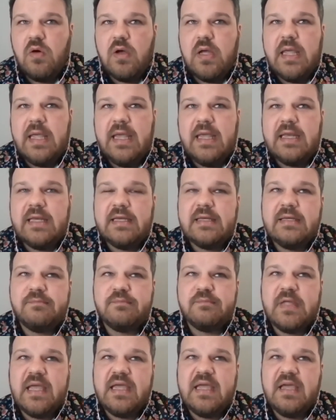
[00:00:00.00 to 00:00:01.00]
And
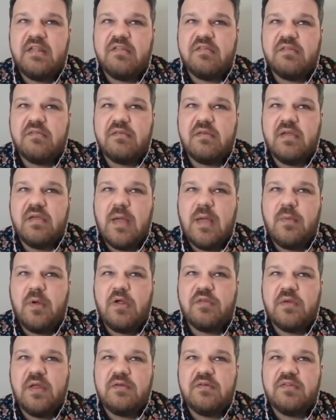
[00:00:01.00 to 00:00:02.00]
I guess I'm
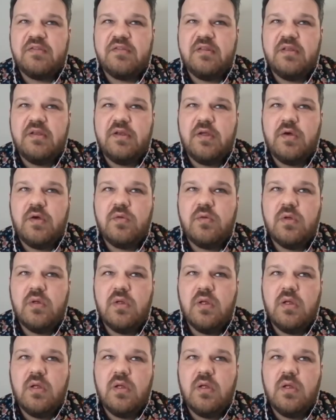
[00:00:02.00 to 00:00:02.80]
also interested to know,